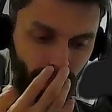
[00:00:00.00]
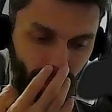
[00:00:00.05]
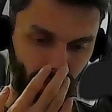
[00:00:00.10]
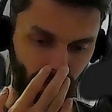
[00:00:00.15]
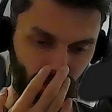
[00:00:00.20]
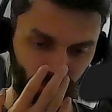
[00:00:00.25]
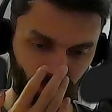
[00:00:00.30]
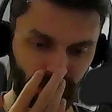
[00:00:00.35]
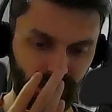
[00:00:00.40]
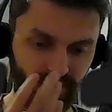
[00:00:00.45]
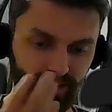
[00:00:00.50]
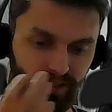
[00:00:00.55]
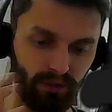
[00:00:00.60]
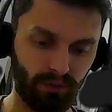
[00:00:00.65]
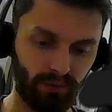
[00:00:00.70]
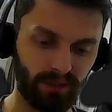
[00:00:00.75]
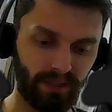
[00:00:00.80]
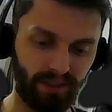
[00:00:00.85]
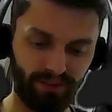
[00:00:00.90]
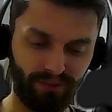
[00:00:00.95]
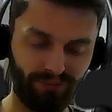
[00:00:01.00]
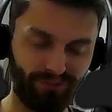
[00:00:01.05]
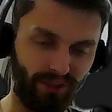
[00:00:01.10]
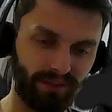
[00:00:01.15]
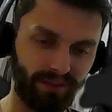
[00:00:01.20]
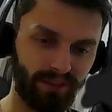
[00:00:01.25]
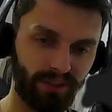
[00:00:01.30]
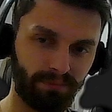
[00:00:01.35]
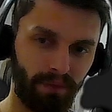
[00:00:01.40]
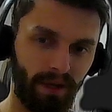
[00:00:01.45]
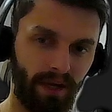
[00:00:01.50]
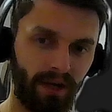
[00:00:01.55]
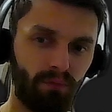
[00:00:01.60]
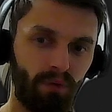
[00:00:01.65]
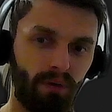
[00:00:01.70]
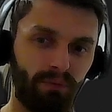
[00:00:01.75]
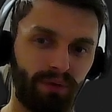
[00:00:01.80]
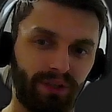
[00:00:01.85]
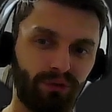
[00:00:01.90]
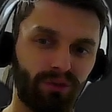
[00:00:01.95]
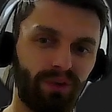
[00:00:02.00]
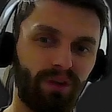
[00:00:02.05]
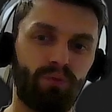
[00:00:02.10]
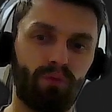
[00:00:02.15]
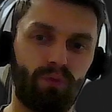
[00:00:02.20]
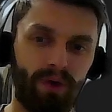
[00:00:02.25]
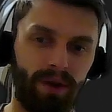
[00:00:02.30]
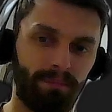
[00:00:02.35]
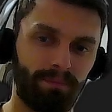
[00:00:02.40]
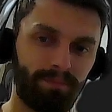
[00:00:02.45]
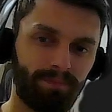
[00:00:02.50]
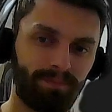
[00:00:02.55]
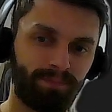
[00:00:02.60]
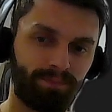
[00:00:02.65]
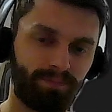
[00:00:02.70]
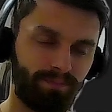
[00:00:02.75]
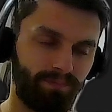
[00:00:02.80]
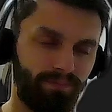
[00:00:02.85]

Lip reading: Really, you'll understand it better when we do the rim.